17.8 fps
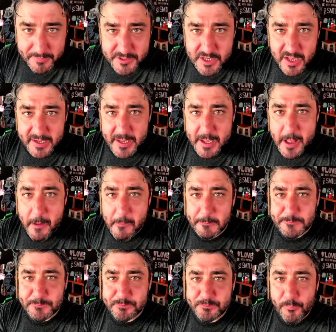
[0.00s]
It's like
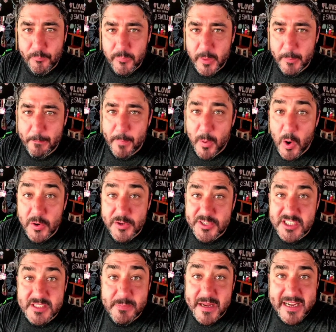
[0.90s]
a um,
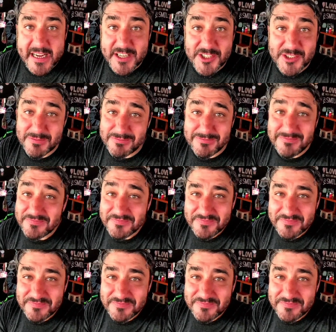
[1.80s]
pond spinach.